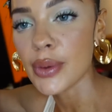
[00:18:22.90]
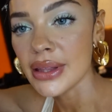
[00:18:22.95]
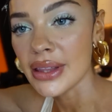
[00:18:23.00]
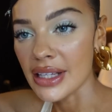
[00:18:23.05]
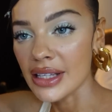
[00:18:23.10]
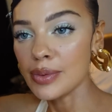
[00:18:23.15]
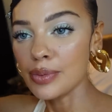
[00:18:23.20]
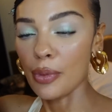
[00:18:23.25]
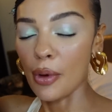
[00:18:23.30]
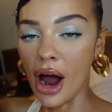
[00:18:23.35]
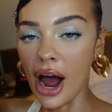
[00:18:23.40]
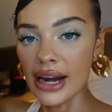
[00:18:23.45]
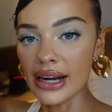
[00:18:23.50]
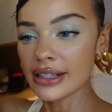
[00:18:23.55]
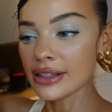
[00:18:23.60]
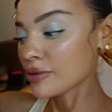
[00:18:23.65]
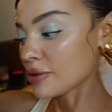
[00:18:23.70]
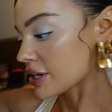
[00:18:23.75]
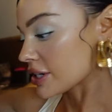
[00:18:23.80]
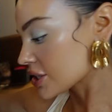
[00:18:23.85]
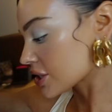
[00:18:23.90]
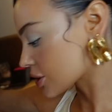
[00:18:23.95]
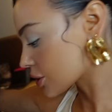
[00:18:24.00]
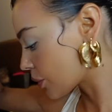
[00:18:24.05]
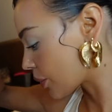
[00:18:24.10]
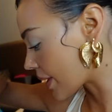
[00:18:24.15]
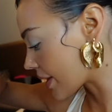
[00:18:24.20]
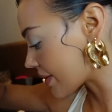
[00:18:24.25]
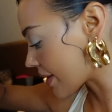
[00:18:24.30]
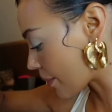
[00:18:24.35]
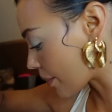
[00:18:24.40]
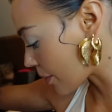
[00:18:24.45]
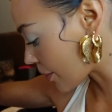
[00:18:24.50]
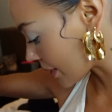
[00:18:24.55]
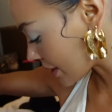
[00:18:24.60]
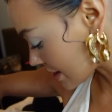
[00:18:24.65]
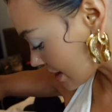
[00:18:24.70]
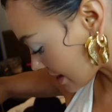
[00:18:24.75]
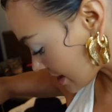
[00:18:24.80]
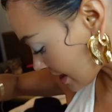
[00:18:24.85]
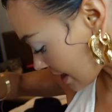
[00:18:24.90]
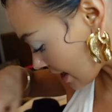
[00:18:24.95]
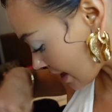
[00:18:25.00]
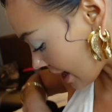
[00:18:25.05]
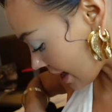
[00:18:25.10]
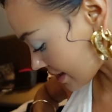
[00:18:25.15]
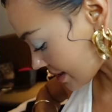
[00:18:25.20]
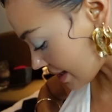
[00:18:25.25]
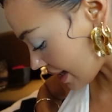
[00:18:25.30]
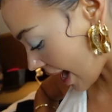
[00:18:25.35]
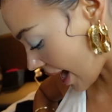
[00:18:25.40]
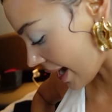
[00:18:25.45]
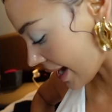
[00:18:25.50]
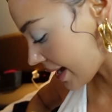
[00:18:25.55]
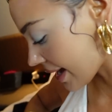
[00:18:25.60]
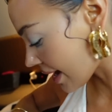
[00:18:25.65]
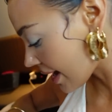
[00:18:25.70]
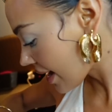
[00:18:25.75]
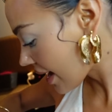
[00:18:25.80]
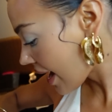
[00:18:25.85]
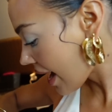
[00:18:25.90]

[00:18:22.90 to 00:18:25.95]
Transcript: with this brand, Richard Quinn, that we went to see last night.